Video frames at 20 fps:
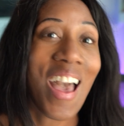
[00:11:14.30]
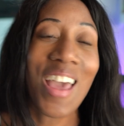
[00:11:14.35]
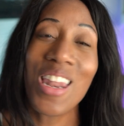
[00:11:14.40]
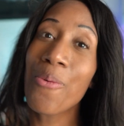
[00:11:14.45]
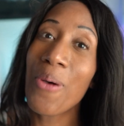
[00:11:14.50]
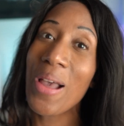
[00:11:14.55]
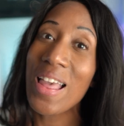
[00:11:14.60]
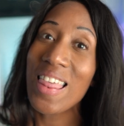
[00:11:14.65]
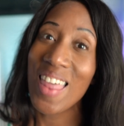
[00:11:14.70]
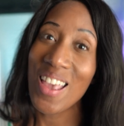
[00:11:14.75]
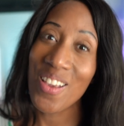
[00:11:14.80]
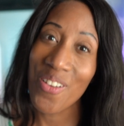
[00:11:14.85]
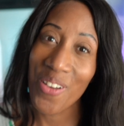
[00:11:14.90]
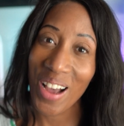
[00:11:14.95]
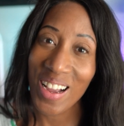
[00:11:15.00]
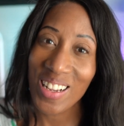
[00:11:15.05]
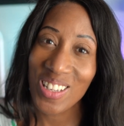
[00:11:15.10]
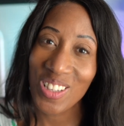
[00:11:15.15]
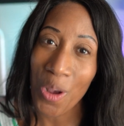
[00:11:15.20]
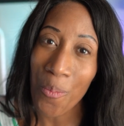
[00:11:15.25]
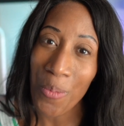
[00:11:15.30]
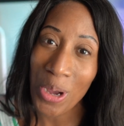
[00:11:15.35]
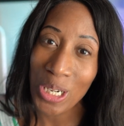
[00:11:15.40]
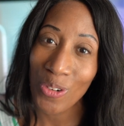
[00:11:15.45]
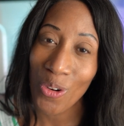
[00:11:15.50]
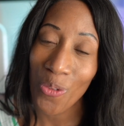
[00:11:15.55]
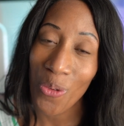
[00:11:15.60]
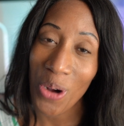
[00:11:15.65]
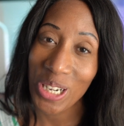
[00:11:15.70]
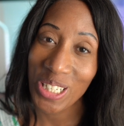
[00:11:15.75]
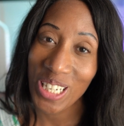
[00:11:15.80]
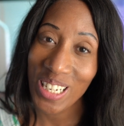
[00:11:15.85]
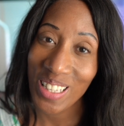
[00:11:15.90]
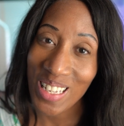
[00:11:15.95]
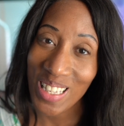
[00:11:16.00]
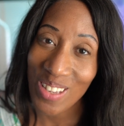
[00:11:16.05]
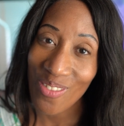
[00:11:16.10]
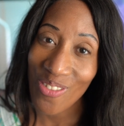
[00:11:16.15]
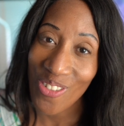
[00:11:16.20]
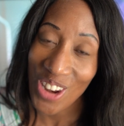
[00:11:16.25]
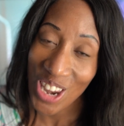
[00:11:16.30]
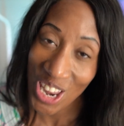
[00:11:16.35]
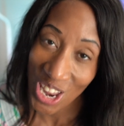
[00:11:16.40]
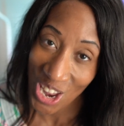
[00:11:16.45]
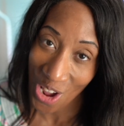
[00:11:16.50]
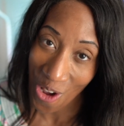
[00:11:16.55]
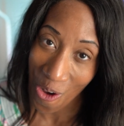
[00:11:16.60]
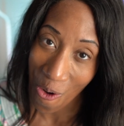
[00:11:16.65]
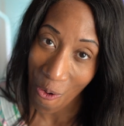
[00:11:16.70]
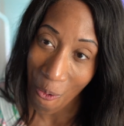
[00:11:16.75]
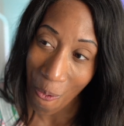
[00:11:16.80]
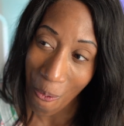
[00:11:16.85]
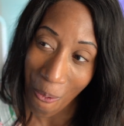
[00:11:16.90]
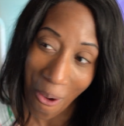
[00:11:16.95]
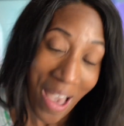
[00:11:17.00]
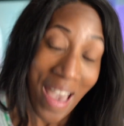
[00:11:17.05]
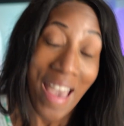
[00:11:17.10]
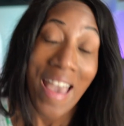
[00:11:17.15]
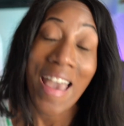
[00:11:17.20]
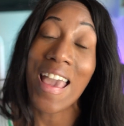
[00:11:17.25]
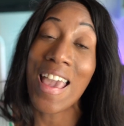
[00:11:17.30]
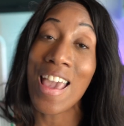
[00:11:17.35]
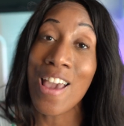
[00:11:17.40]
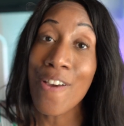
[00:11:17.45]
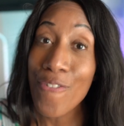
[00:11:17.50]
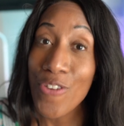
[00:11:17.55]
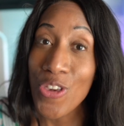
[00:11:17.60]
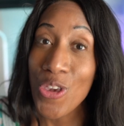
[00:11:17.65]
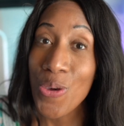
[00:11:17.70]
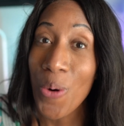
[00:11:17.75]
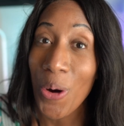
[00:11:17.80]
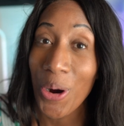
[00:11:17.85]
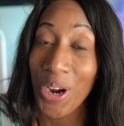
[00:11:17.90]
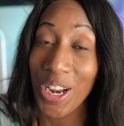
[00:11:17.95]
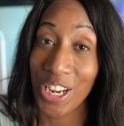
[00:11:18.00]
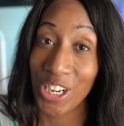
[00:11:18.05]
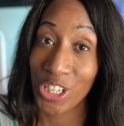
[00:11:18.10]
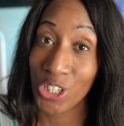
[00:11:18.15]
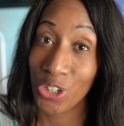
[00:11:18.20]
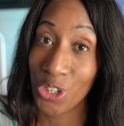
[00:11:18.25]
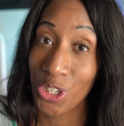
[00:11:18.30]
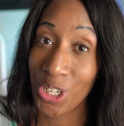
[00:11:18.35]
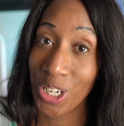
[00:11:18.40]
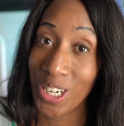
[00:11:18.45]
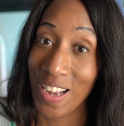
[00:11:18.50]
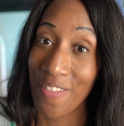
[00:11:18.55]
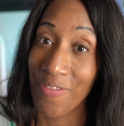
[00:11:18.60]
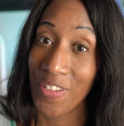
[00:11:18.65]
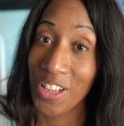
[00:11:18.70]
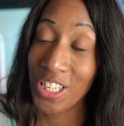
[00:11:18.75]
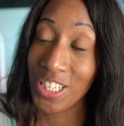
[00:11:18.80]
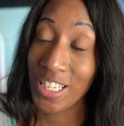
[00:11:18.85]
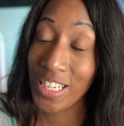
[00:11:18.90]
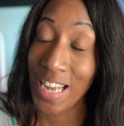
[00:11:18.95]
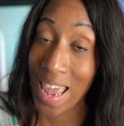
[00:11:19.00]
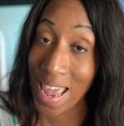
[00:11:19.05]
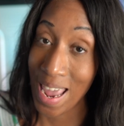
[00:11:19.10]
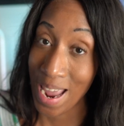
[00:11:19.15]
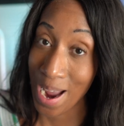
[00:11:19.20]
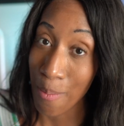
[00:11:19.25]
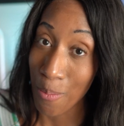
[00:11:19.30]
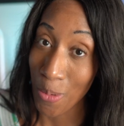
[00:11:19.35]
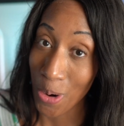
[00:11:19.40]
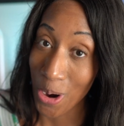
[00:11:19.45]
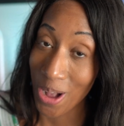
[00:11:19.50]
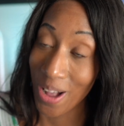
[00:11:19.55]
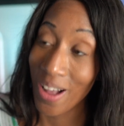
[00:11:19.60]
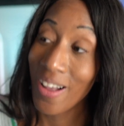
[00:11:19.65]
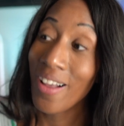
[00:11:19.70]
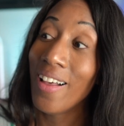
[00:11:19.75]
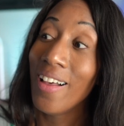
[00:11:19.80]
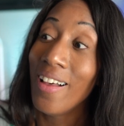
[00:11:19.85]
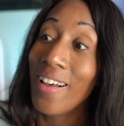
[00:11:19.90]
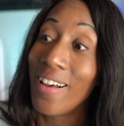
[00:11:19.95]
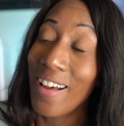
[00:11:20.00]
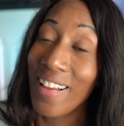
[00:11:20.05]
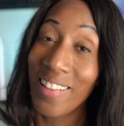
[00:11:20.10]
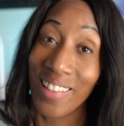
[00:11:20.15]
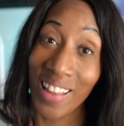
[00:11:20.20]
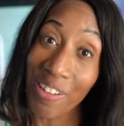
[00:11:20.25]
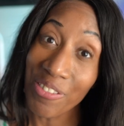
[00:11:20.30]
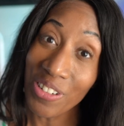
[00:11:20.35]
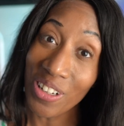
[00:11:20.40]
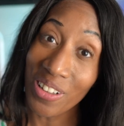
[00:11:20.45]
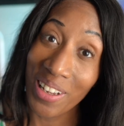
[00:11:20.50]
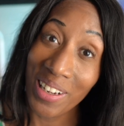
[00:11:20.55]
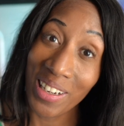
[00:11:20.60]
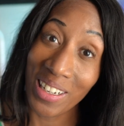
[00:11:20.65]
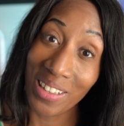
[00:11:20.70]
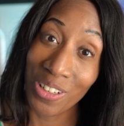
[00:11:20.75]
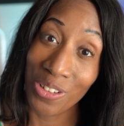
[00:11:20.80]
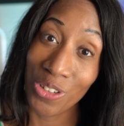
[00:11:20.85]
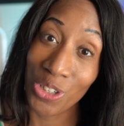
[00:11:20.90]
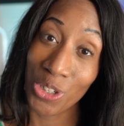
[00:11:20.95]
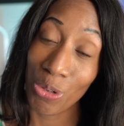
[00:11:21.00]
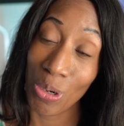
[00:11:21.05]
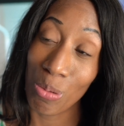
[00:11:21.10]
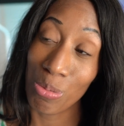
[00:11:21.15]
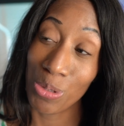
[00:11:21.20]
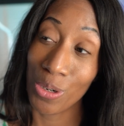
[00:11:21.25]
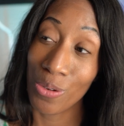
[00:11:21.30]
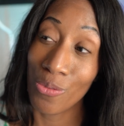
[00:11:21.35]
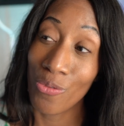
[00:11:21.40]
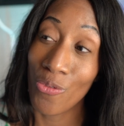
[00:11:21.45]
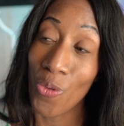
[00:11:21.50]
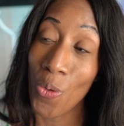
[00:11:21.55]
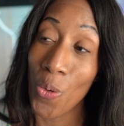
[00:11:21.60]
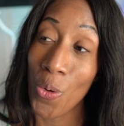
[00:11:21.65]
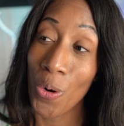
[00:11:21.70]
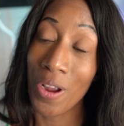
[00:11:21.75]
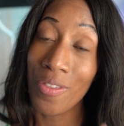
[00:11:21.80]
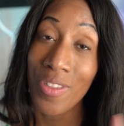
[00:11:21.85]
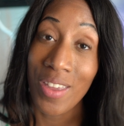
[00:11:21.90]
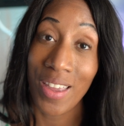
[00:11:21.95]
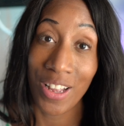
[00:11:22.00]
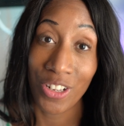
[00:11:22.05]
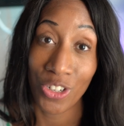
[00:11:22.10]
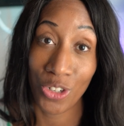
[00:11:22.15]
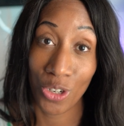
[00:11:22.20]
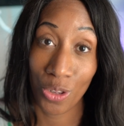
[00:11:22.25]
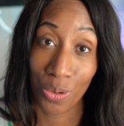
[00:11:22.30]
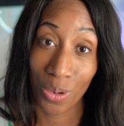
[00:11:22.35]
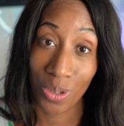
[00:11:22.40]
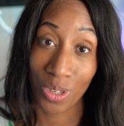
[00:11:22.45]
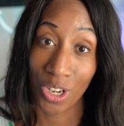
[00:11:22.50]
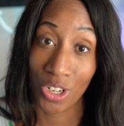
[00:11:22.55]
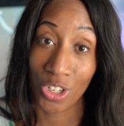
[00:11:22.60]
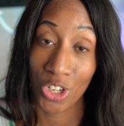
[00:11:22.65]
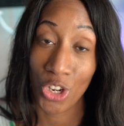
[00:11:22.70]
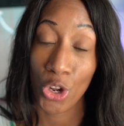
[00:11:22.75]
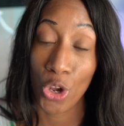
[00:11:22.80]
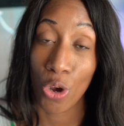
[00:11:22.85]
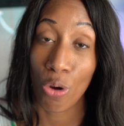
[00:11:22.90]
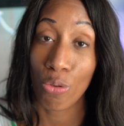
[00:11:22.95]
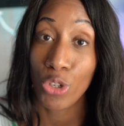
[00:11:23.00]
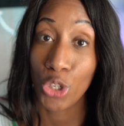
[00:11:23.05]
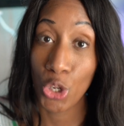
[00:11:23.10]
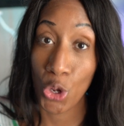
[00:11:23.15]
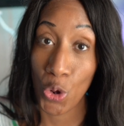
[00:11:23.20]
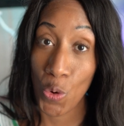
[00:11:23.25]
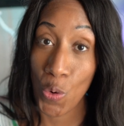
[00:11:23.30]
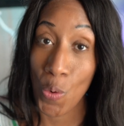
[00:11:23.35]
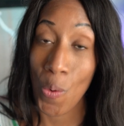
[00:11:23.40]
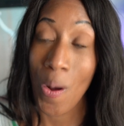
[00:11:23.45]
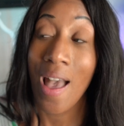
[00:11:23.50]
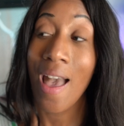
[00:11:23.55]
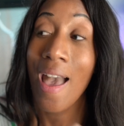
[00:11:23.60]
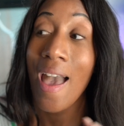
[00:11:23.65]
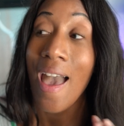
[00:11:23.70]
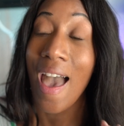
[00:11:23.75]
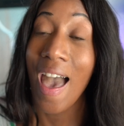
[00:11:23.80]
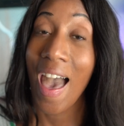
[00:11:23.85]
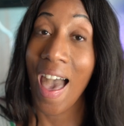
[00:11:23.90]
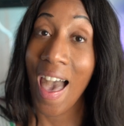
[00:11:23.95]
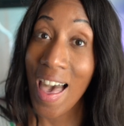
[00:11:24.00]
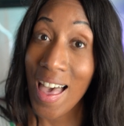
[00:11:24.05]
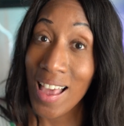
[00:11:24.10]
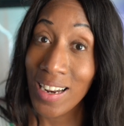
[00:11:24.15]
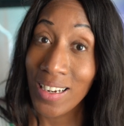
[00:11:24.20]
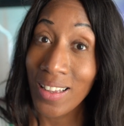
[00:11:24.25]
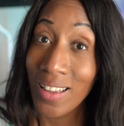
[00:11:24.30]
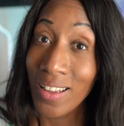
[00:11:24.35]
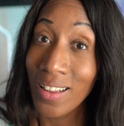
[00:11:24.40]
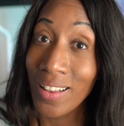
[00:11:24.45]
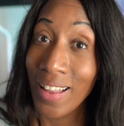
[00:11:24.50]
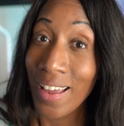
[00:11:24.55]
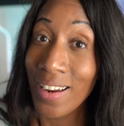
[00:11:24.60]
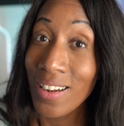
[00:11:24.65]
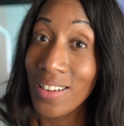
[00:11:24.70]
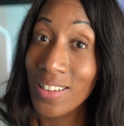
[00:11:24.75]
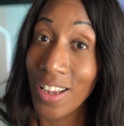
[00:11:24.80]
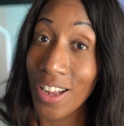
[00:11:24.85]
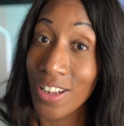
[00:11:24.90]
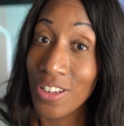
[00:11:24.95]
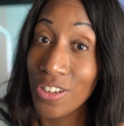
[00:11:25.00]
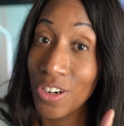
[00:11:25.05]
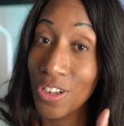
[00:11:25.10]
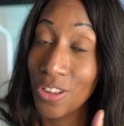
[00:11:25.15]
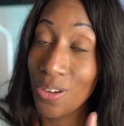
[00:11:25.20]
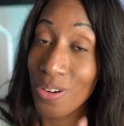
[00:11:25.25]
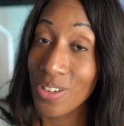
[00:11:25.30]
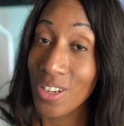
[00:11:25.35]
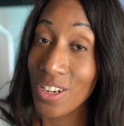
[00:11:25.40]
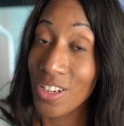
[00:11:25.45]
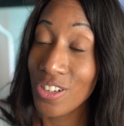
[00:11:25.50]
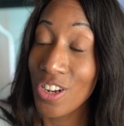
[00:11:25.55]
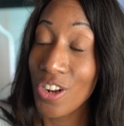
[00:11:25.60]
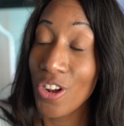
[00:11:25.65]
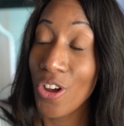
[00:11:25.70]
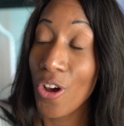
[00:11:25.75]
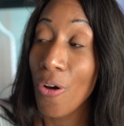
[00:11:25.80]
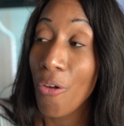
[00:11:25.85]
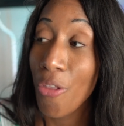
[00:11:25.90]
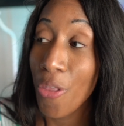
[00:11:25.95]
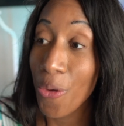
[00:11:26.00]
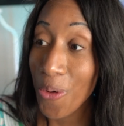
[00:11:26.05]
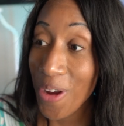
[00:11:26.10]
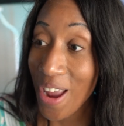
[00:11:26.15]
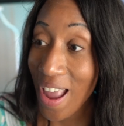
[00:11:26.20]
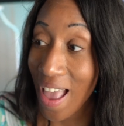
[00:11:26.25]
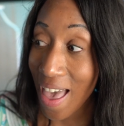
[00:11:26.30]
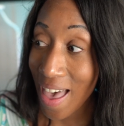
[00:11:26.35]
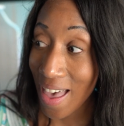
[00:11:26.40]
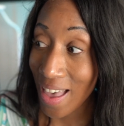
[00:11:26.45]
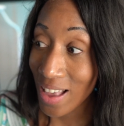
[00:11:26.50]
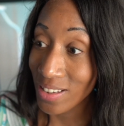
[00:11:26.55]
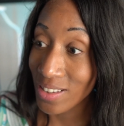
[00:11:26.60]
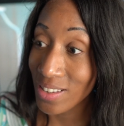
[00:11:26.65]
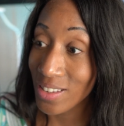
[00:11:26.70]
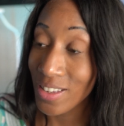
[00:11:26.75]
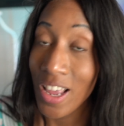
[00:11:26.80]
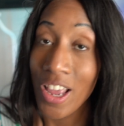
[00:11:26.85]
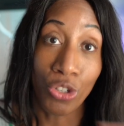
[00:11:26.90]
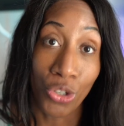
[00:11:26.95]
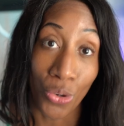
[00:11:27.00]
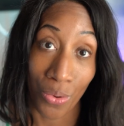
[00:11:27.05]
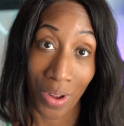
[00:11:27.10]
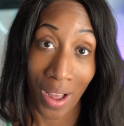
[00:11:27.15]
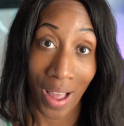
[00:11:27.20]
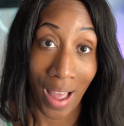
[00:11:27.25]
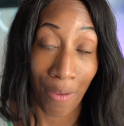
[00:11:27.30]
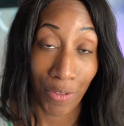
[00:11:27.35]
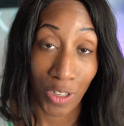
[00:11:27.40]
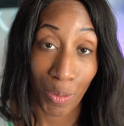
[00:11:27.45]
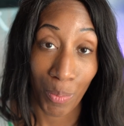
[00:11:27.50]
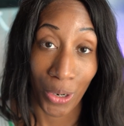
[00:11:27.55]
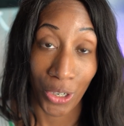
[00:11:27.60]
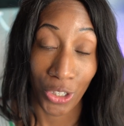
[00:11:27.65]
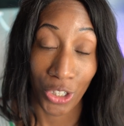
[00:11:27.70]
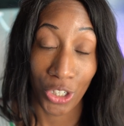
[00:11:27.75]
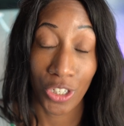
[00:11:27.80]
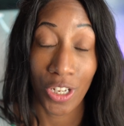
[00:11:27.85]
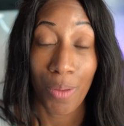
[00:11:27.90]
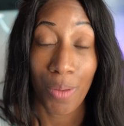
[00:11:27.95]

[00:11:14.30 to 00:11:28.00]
Anyway, thank you guys so much for watching this video. If you are interested in this camera, I left a link in the description for the Insta360 Go2 and the latest Insta360 Go3S. Do not have to purchase